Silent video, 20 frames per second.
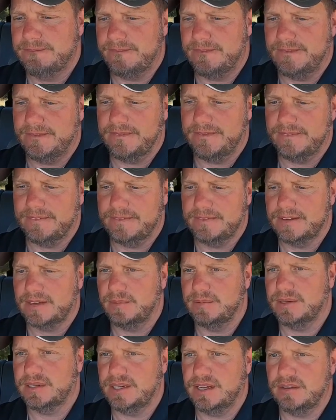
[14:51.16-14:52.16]
And
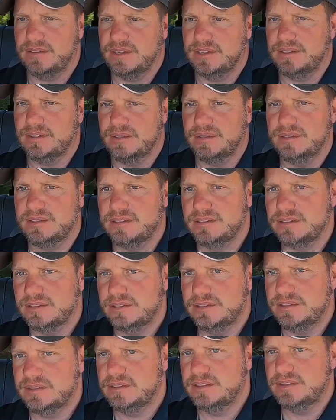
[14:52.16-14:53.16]
coming down the hill.
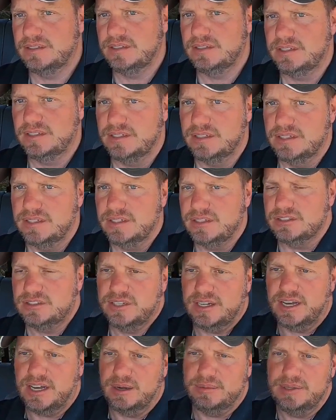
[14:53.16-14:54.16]

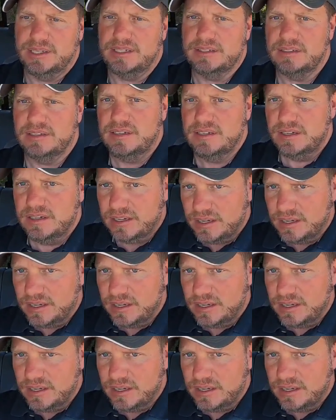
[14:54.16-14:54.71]
So yeah, I mean,